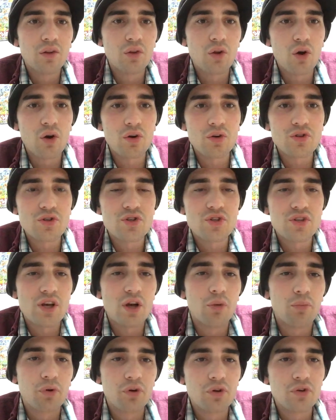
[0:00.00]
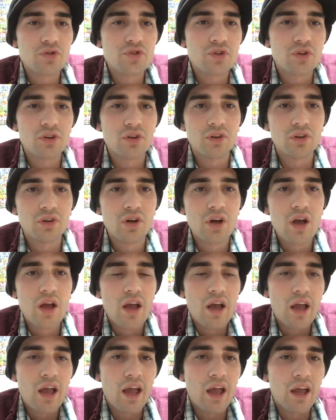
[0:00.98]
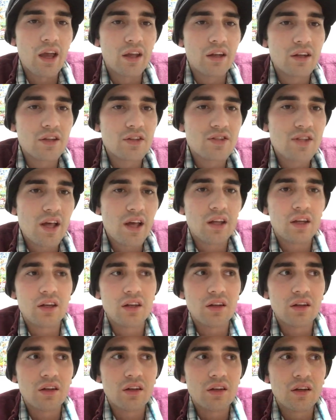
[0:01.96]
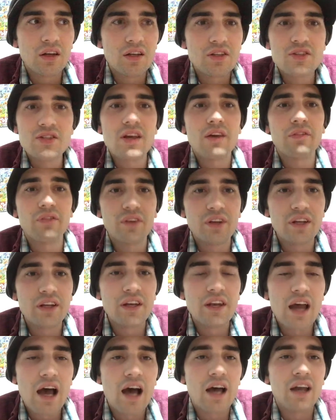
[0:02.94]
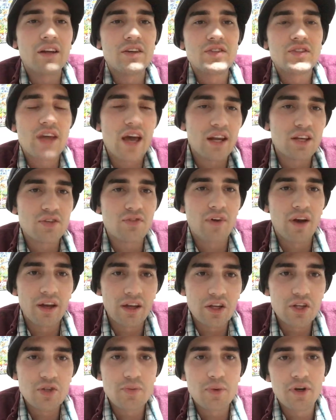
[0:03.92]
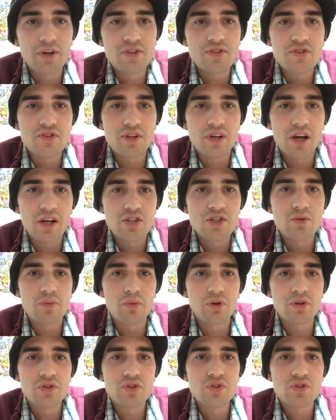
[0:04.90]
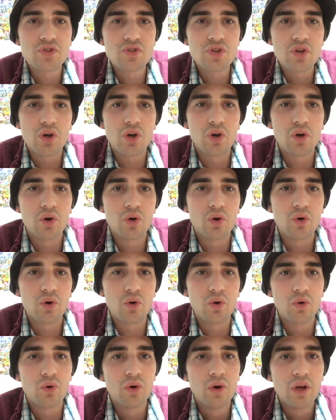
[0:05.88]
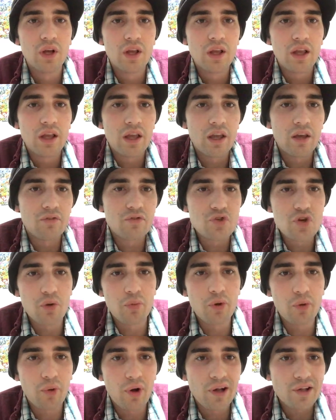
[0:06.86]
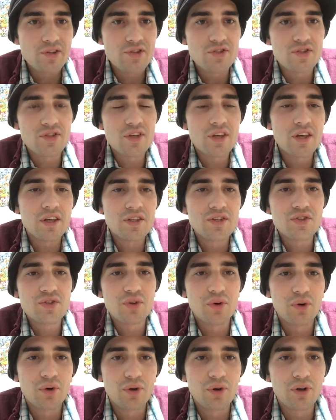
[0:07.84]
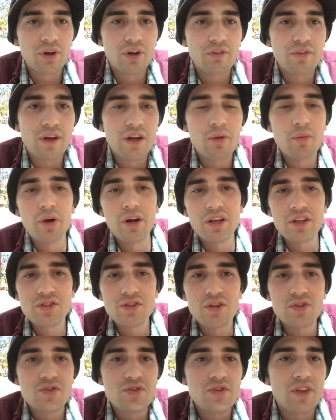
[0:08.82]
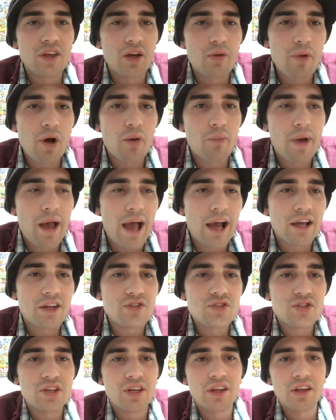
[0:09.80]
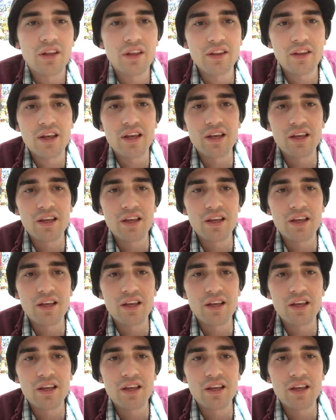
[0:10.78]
large sale producer. And it's definitely not a satisfying experience as a customer. So if Joby watches this, or if anybody starts to think about packaging,